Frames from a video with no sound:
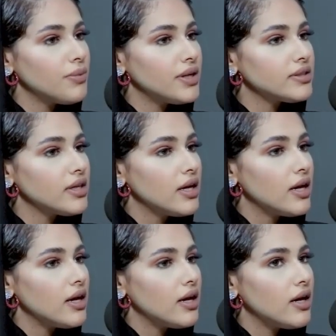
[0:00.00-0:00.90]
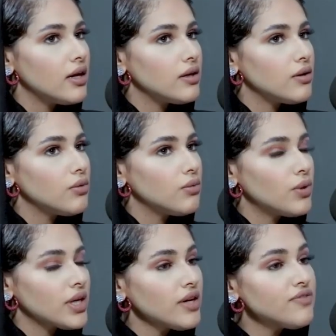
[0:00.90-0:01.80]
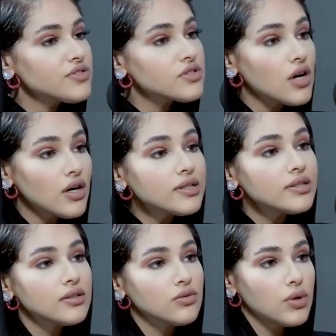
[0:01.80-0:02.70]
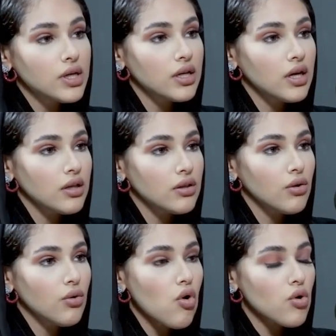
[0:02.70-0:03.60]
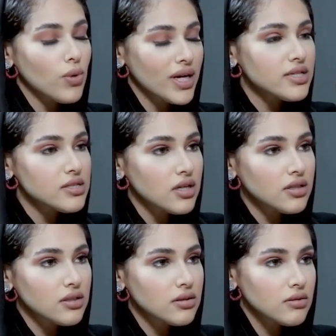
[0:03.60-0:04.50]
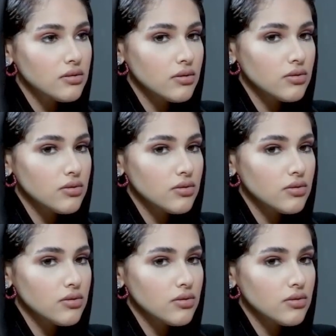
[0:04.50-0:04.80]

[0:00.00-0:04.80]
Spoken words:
But when I started working though, or when I started